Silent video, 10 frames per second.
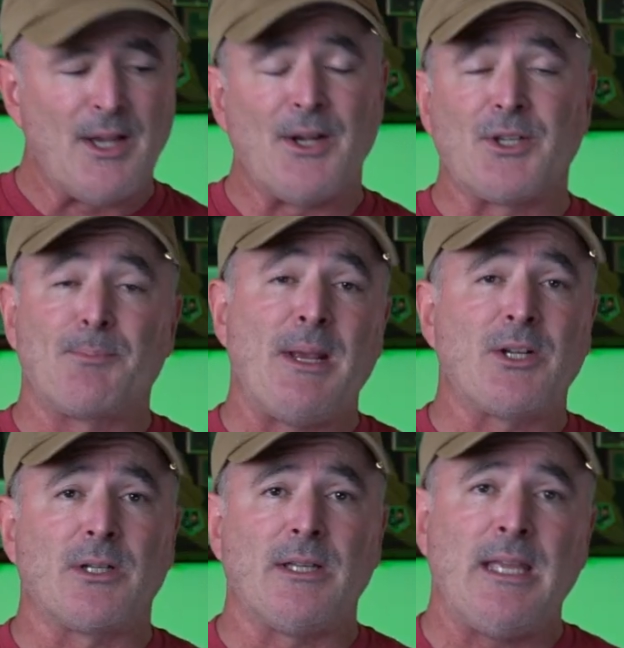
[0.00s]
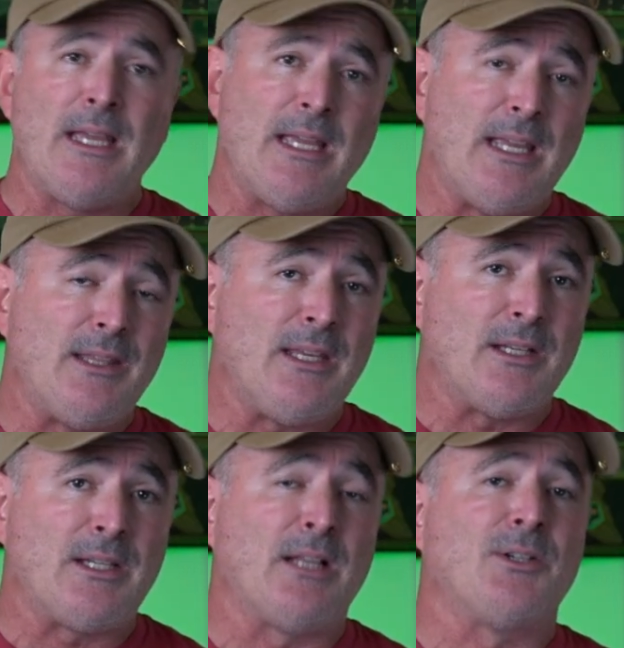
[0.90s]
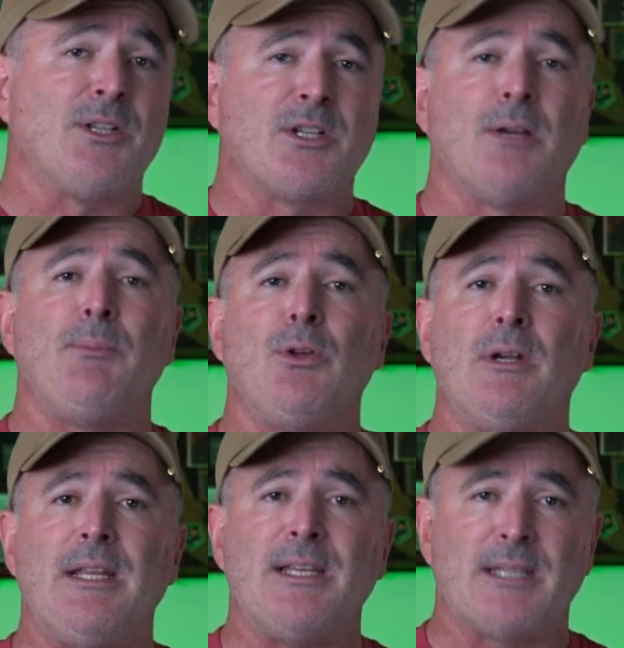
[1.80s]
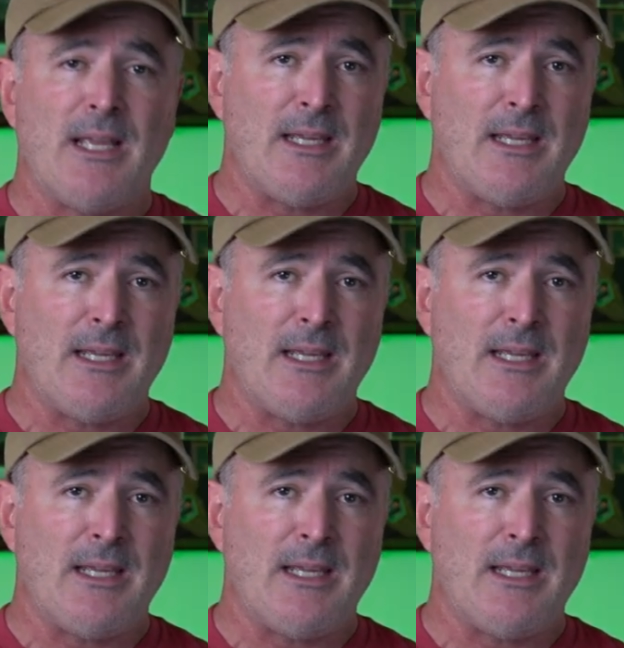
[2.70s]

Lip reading: especially in the intelligence community's